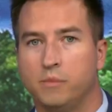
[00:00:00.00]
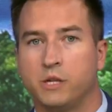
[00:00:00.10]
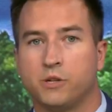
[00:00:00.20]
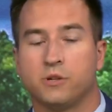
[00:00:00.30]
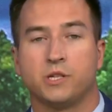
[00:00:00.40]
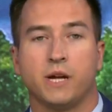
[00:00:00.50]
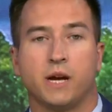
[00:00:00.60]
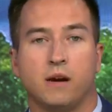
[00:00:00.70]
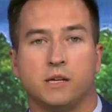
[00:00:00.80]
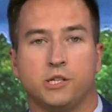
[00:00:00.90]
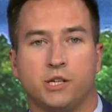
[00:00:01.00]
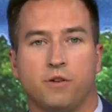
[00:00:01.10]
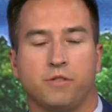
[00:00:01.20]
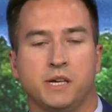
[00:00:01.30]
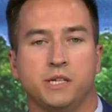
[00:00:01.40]
Minnesota State College
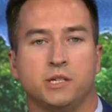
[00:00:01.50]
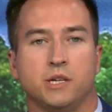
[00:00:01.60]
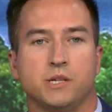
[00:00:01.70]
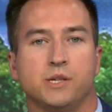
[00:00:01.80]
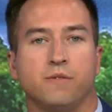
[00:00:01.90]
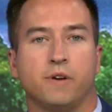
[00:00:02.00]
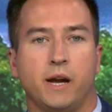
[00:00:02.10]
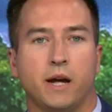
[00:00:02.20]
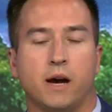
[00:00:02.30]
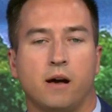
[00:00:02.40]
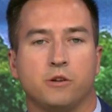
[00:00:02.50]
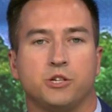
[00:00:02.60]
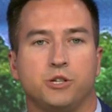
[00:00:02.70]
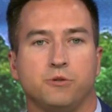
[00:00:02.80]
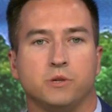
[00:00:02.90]
Southeast is inviting college
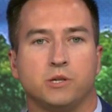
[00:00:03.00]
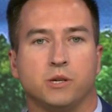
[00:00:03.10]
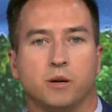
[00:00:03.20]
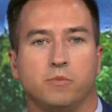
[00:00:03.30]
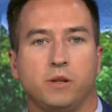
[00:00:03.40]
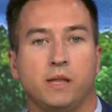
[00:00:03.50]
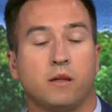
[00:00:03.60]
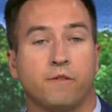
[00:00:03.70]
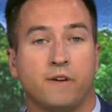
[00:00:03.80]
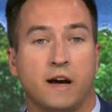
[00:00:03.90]
students to complete their